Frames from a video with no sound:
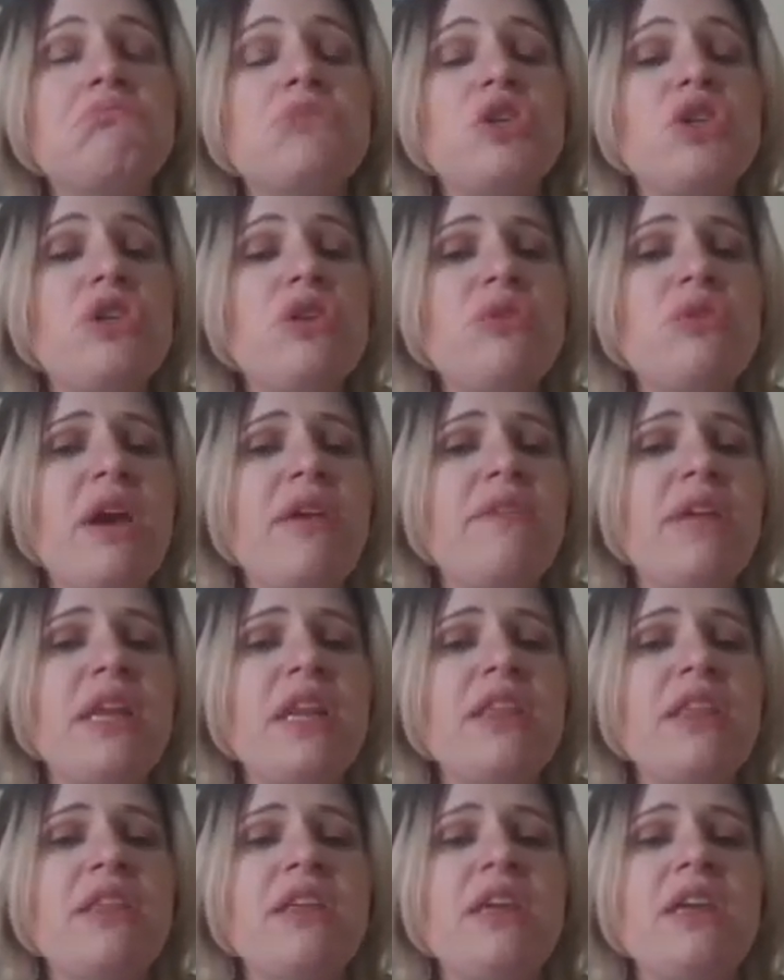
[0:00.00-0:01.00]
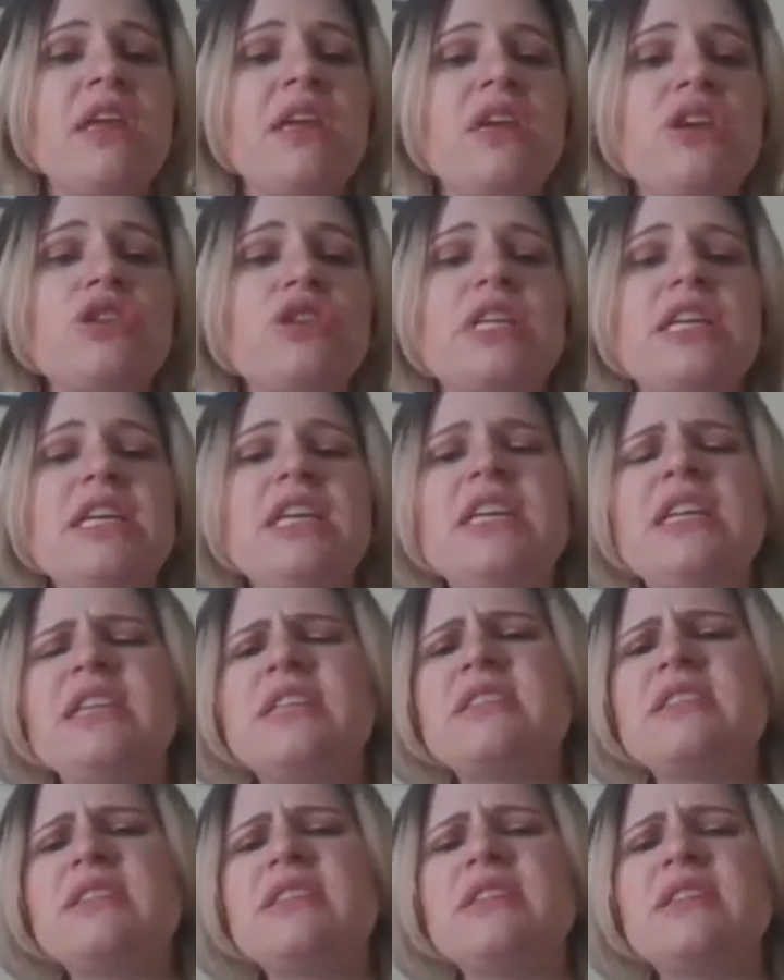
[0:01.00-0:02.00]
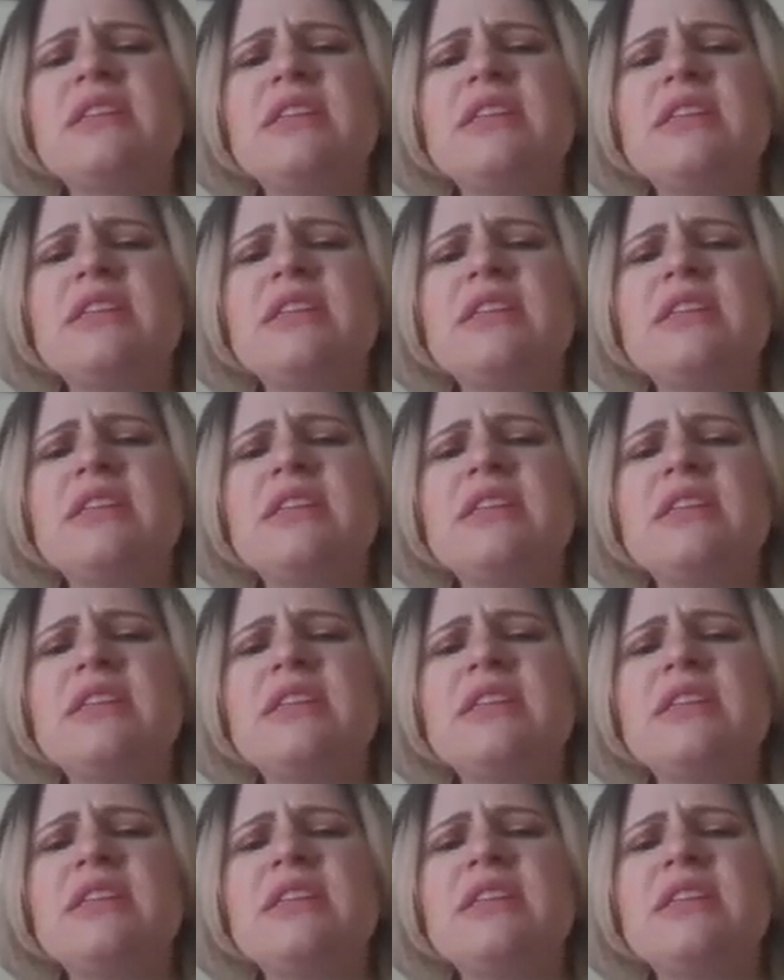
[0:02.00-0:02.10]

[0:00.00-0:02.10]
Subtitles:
'Do you have anything here to eat?'